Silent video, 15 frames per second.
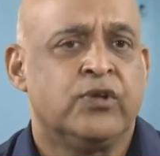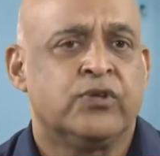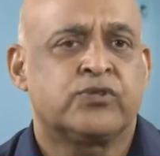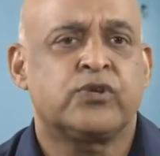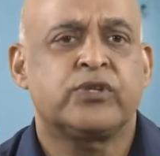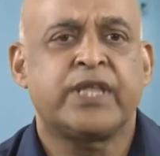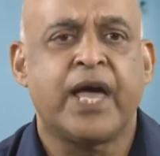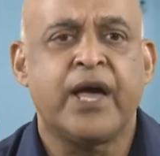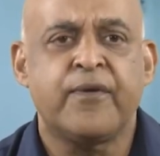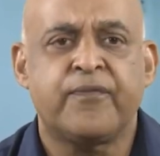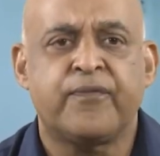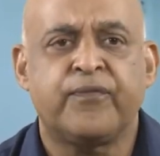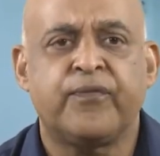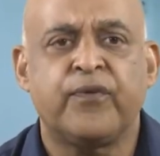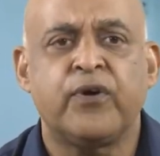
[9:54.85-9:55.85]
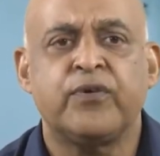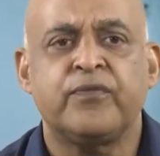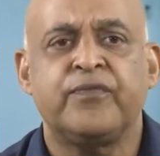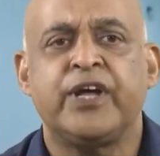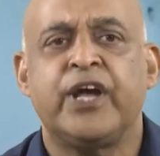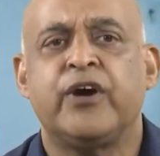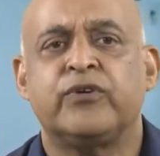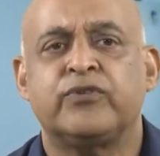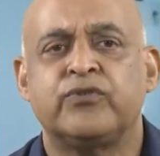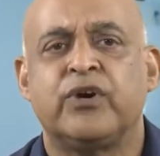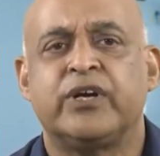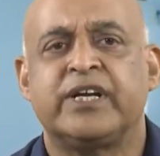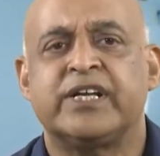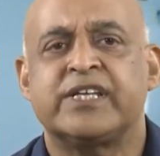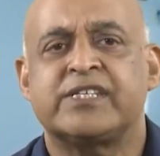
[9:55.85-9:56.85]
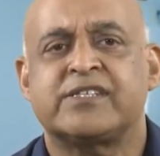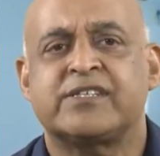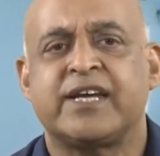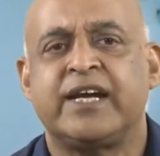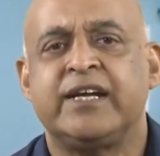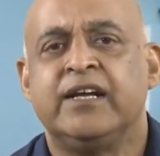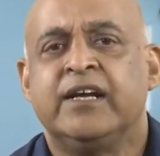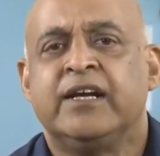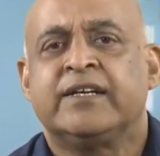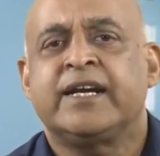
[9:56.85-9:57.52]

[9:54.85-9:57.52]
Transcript: So, therefore, we have to understand